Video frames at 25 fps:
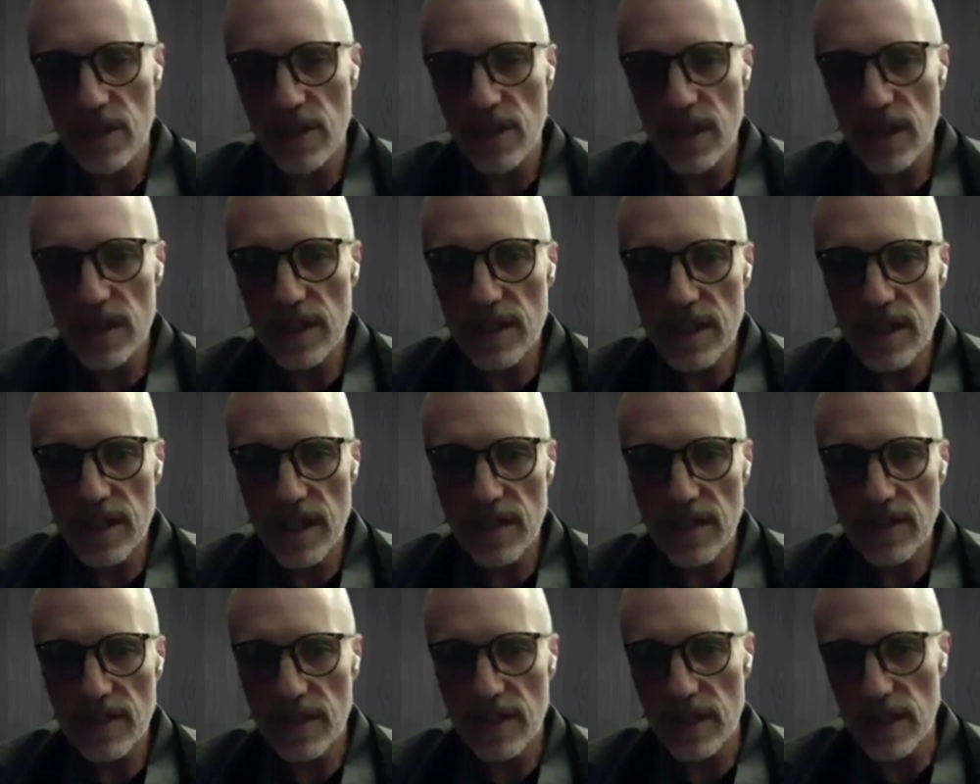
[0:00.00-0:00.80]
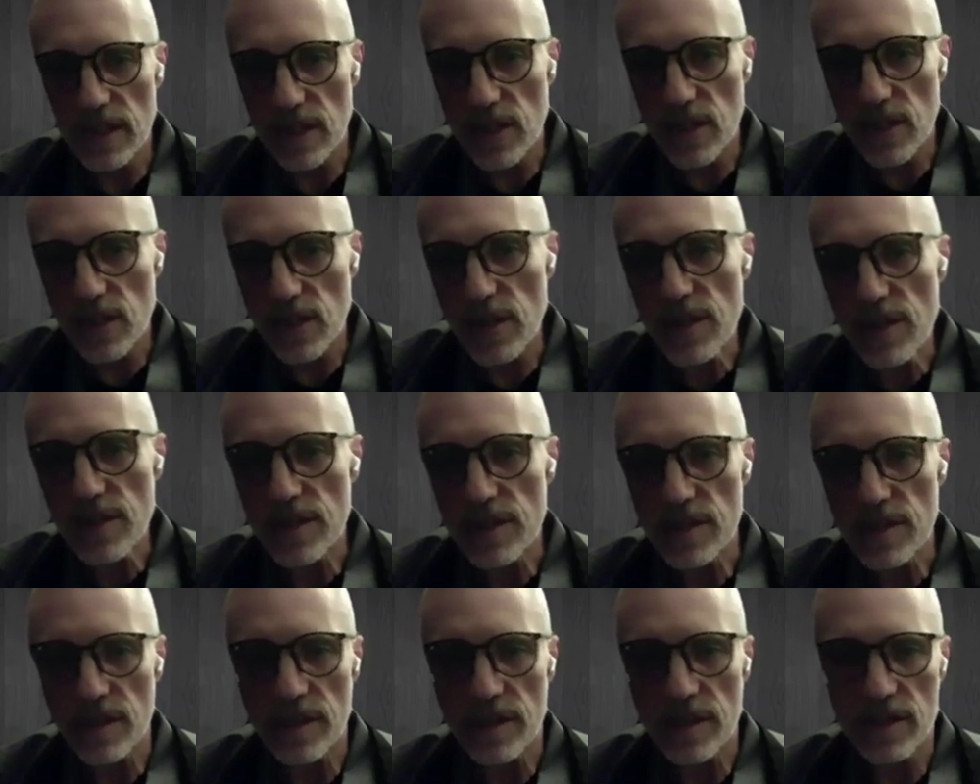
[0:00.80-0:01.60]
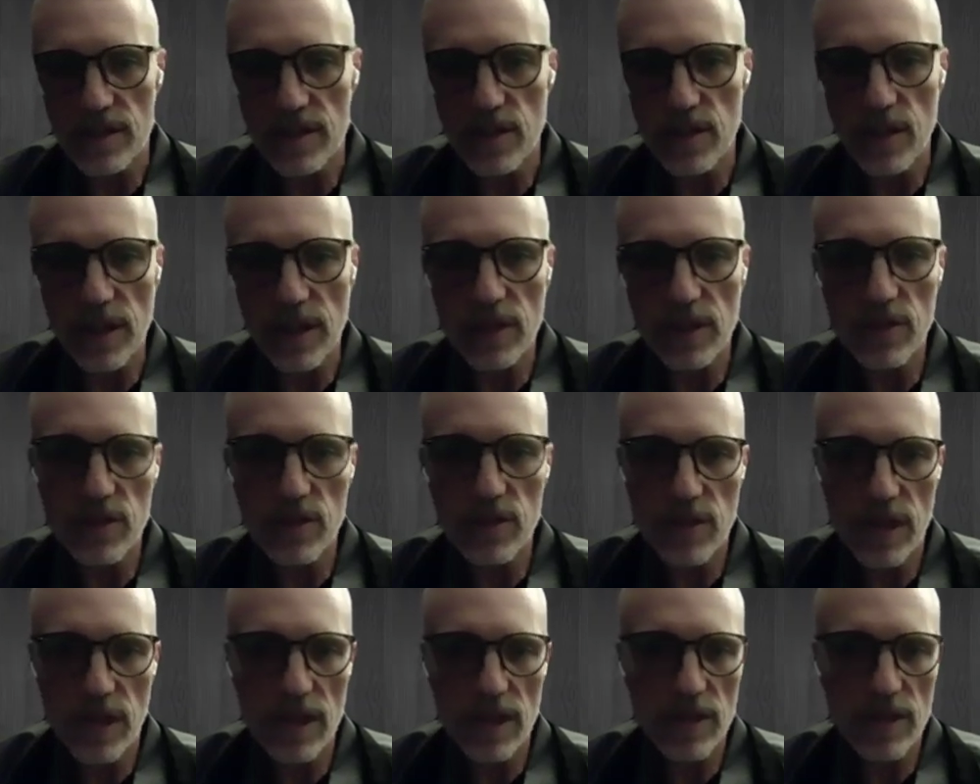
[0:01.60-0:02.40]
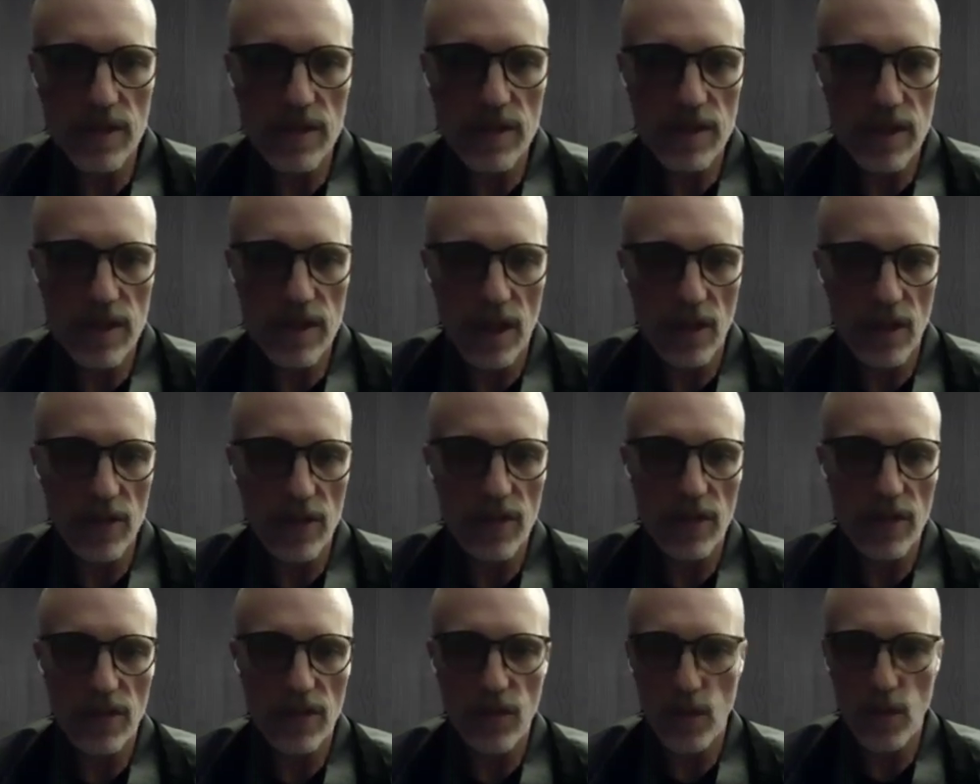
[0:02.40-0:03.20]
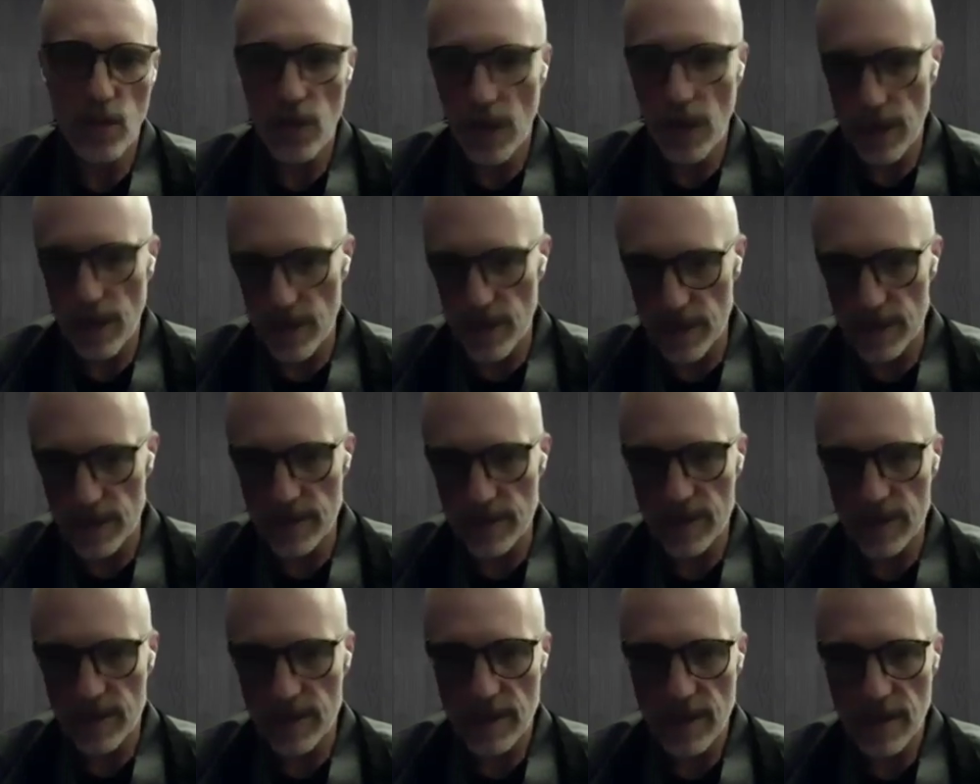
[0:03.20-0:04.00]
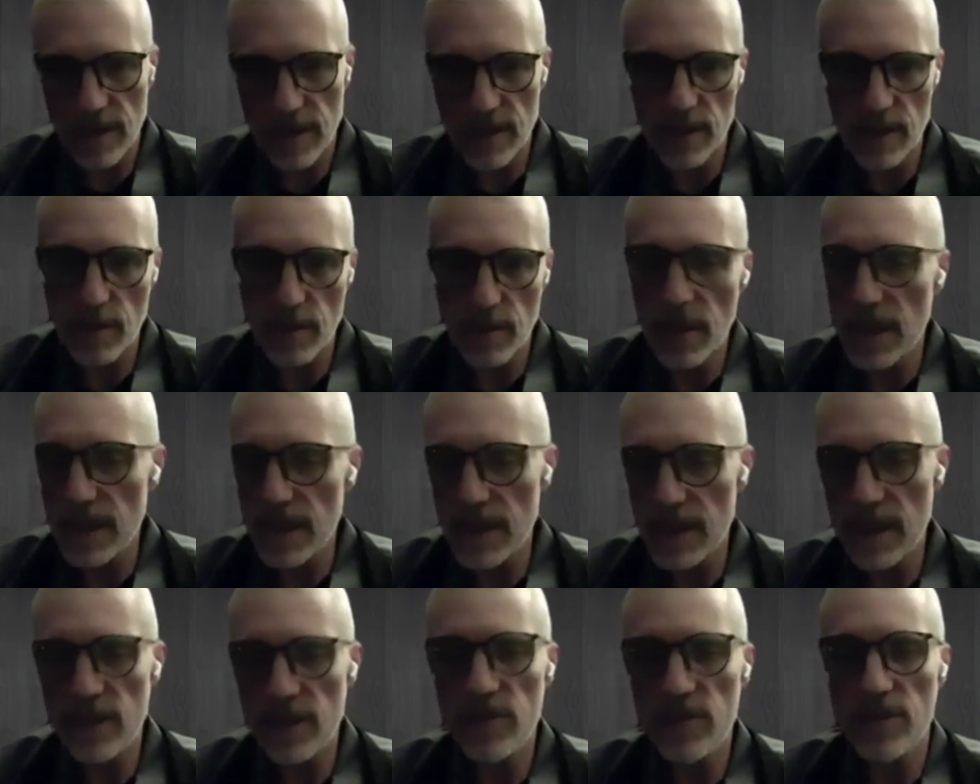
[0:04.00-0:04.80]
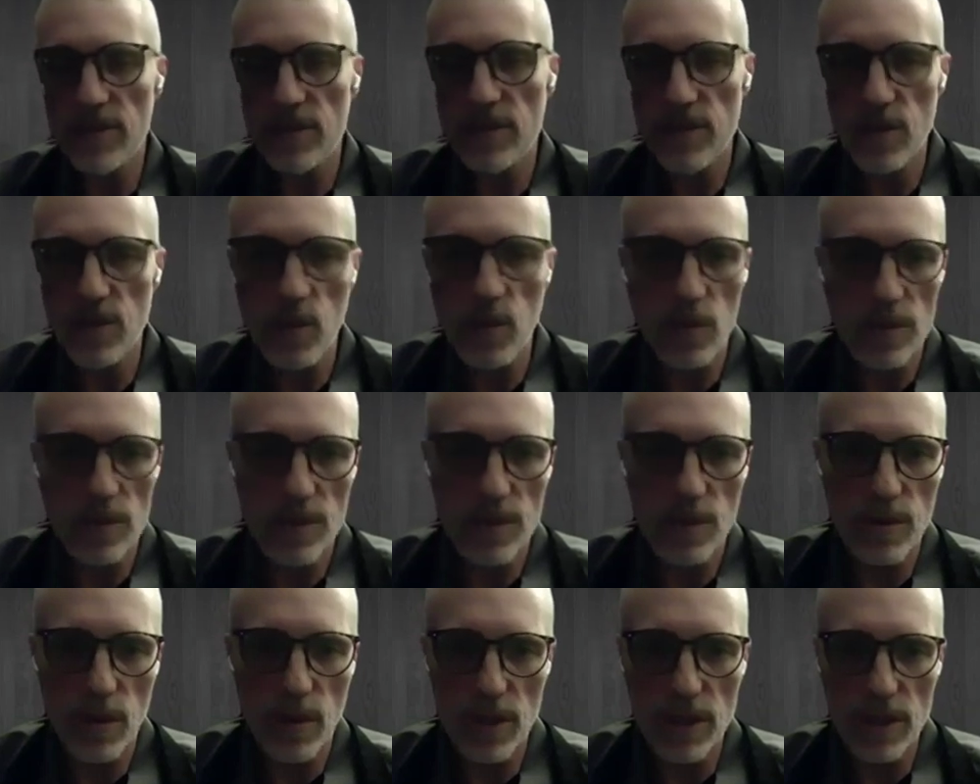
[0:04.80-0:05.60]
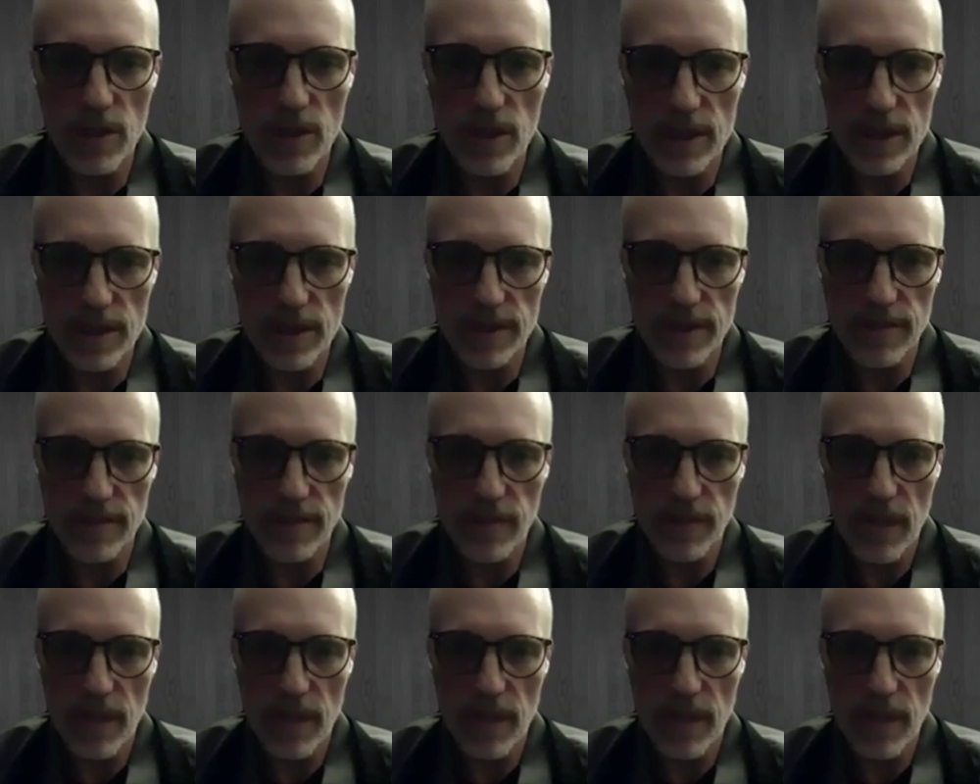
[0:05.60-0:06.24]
Shantideva encourages us to exchange self for other as a meditation towards bodhicitta.